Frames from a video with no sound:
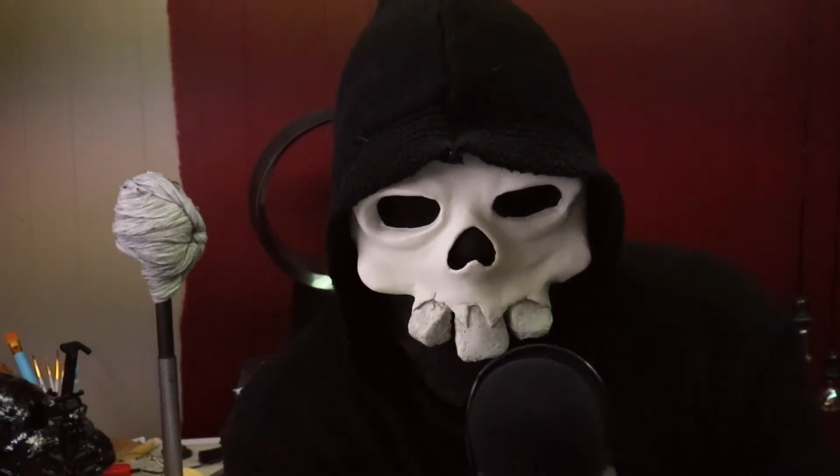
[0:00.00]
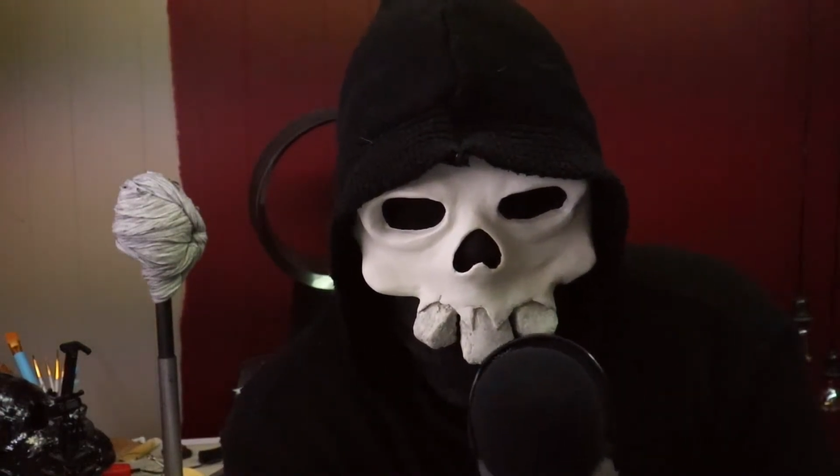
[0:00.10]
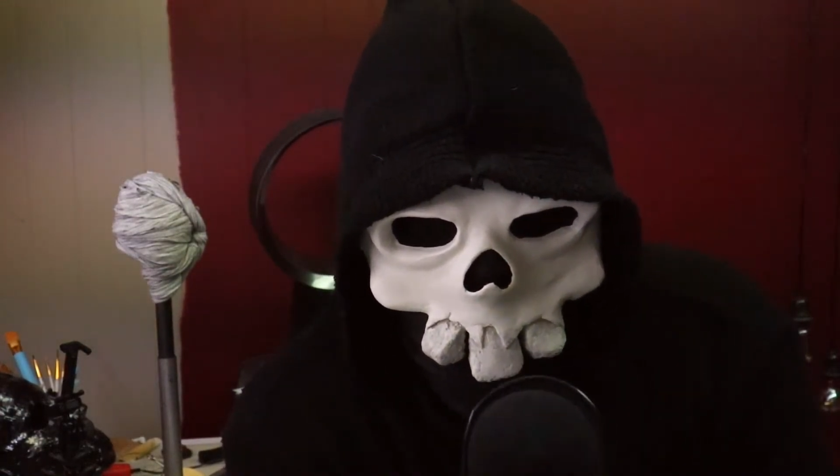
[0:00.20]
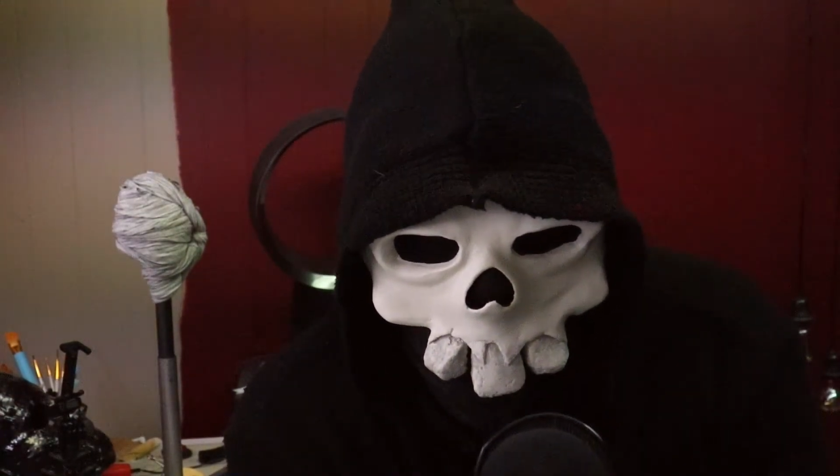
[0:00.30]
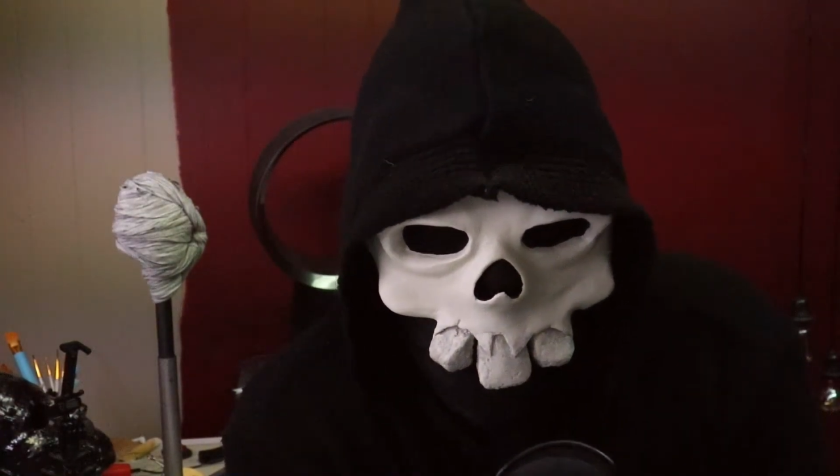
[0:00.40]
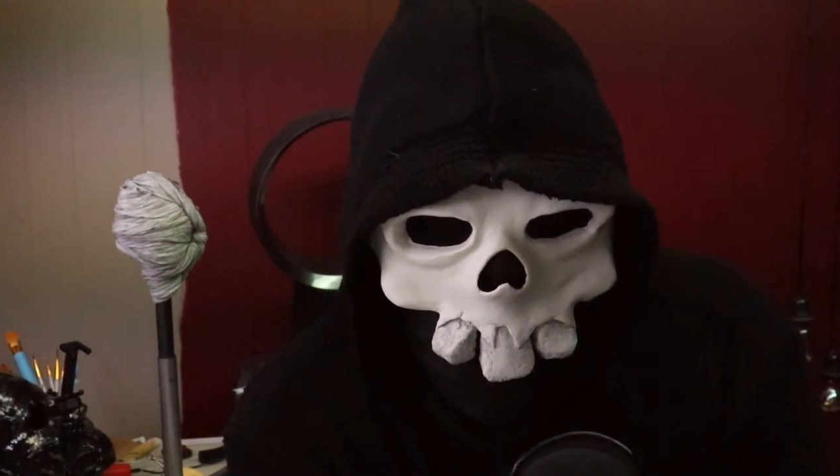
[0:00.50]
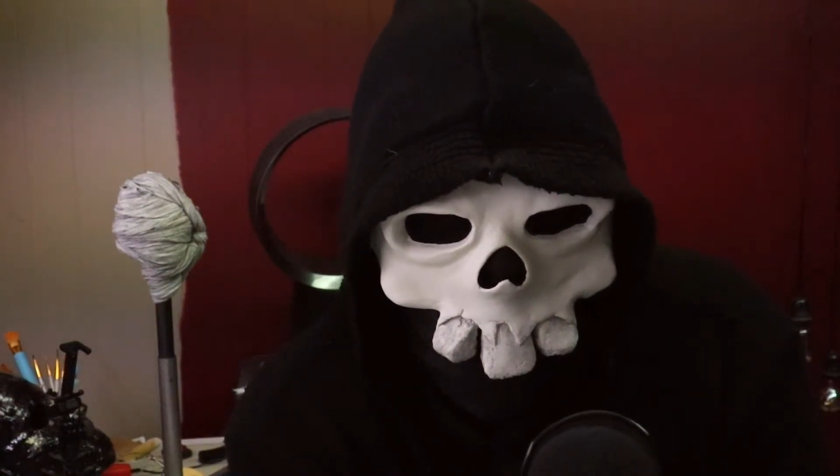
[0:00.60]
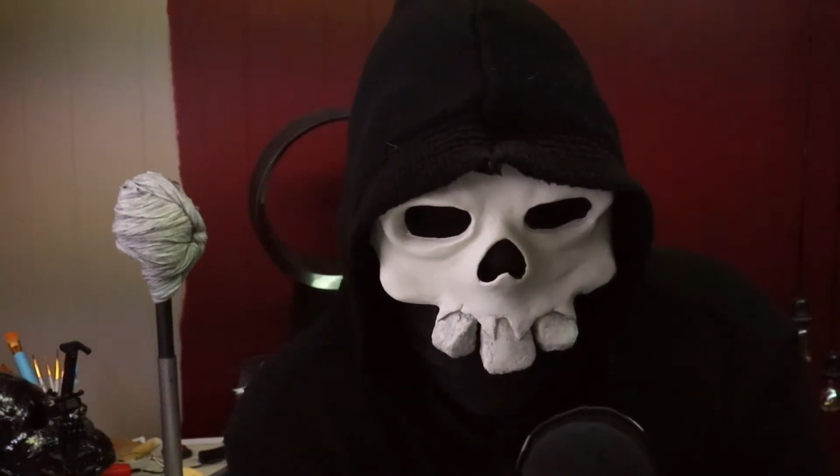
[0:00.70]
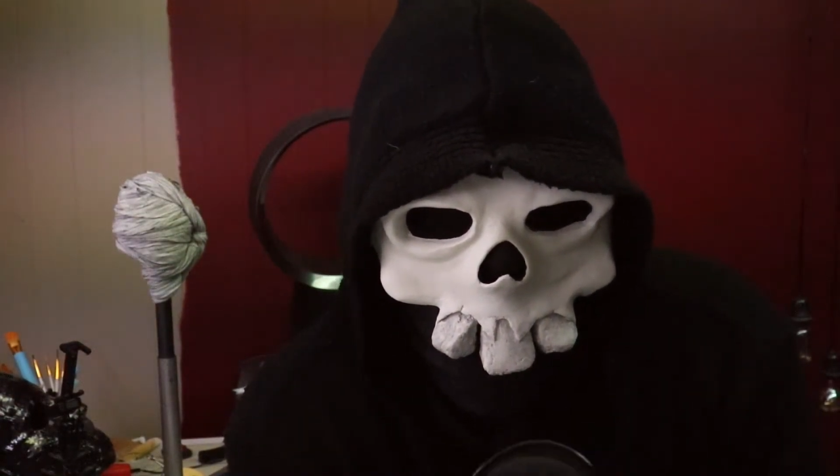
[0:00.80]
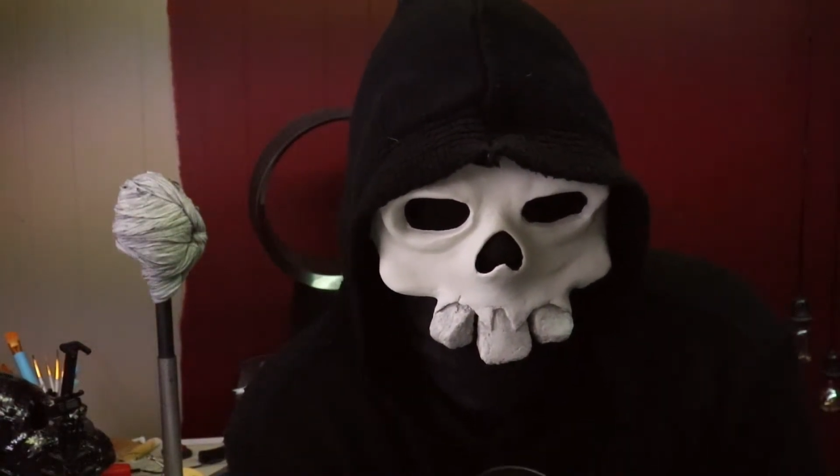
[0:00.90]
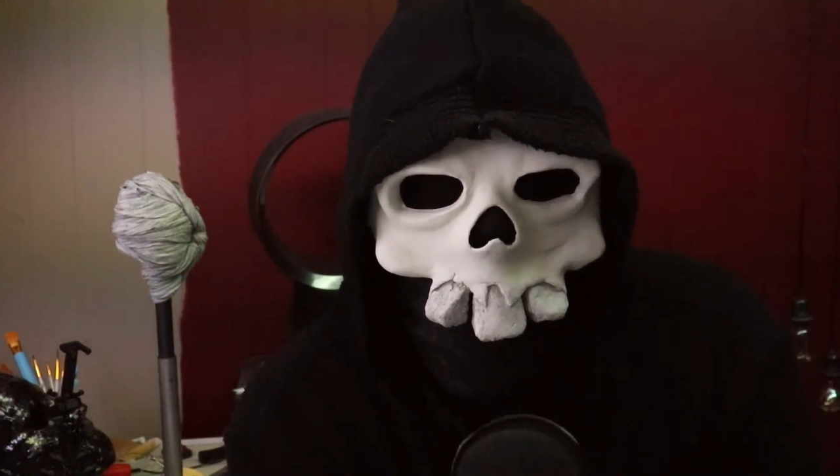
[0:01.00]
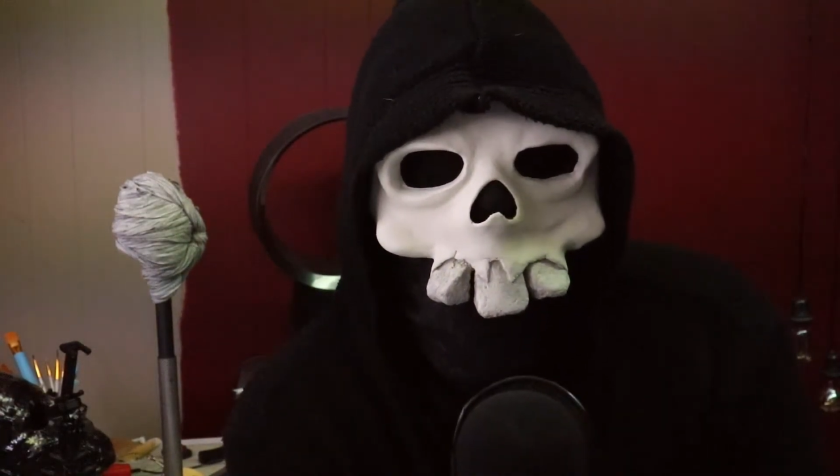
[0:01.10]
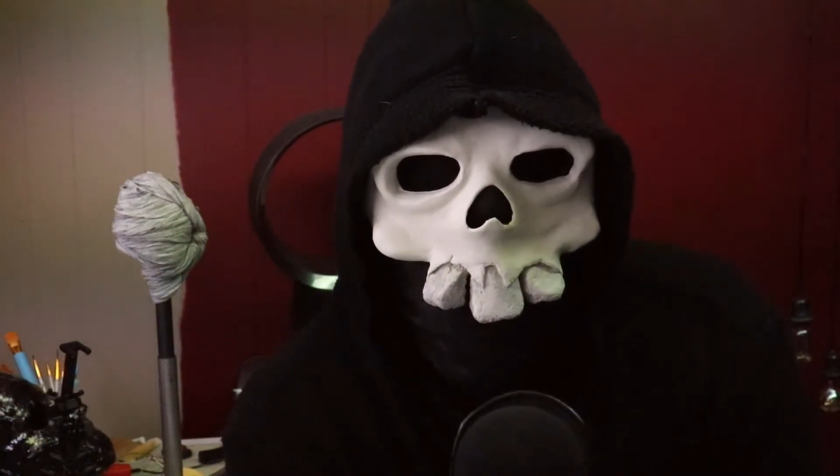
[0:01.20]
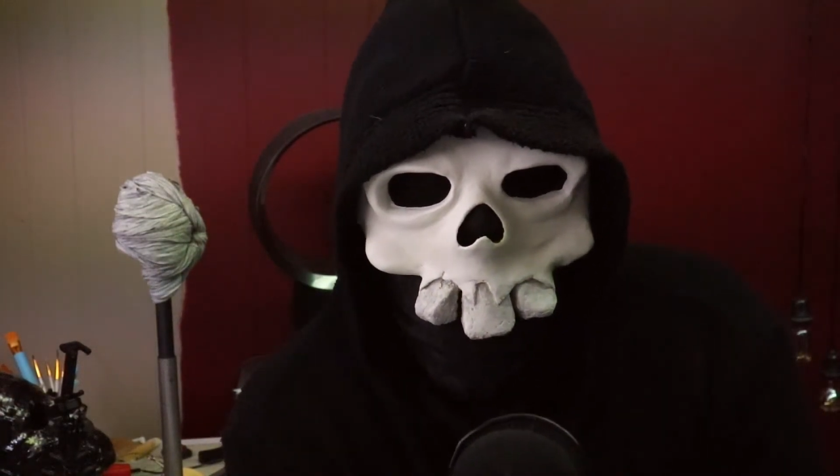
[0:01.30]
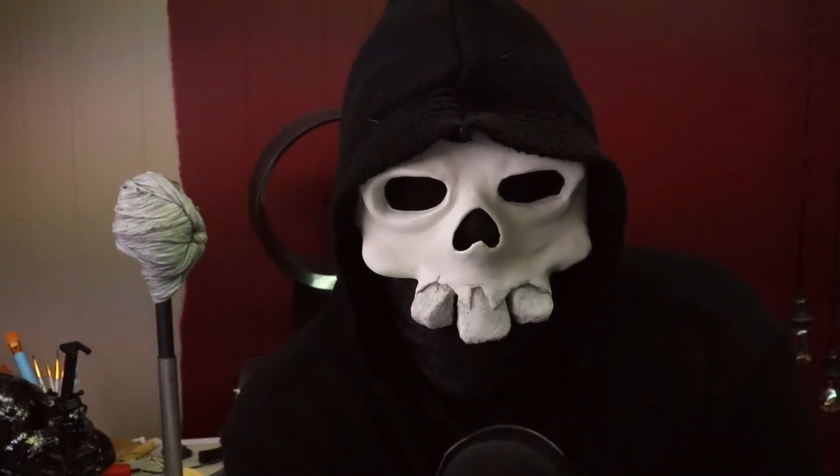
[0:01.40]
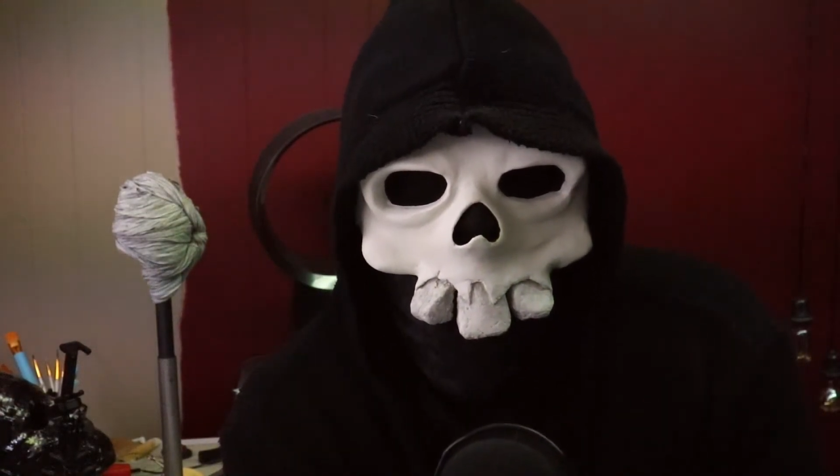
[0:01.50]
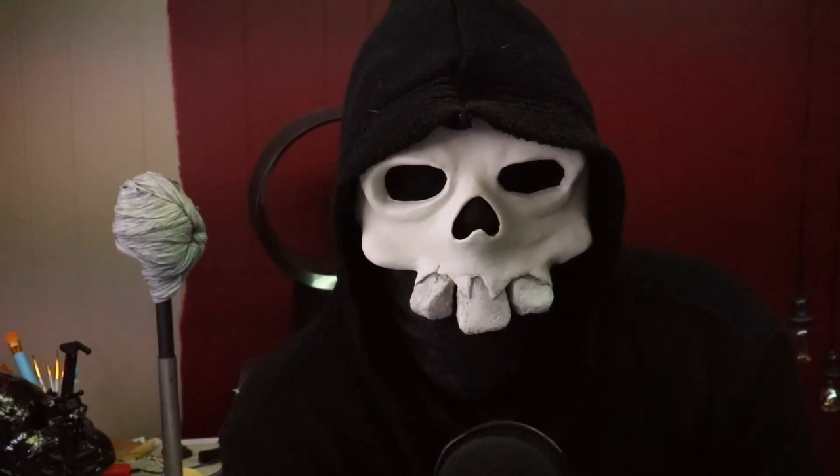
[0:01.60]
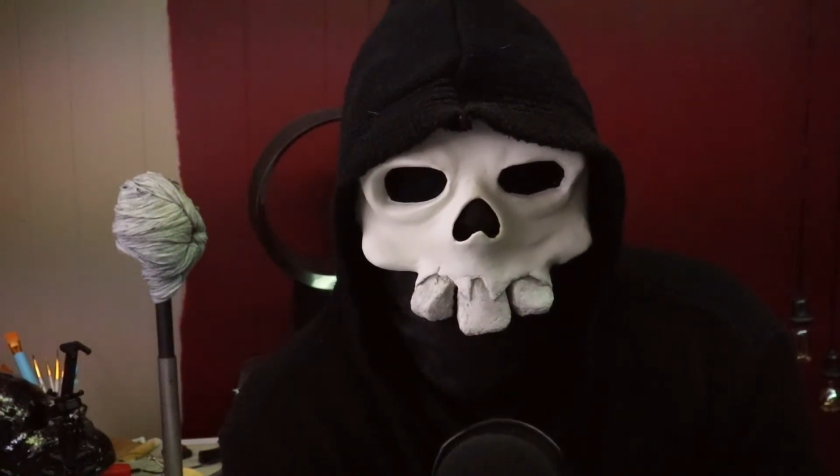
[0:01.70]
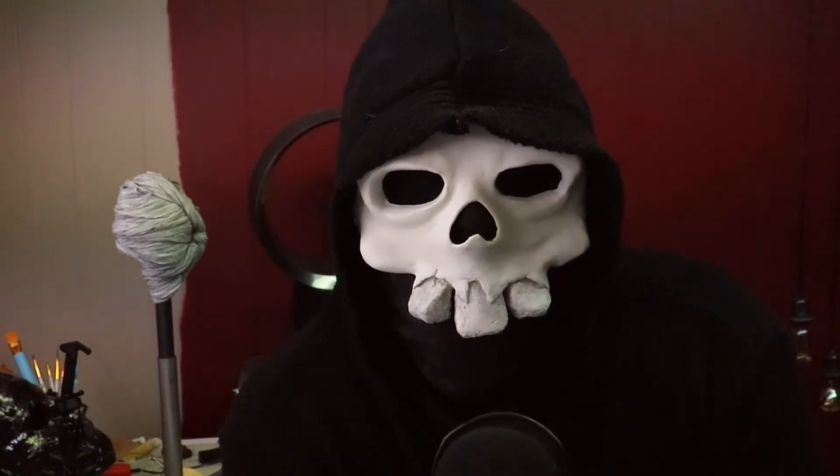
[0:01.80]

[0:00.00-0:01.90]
ideas of things I want to do,